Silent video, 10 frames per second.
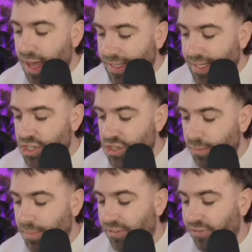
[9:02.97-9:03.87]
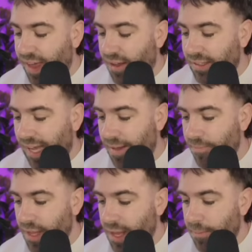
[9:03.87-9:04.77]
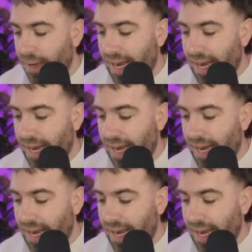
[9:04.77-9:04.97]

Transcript: additional midfielder being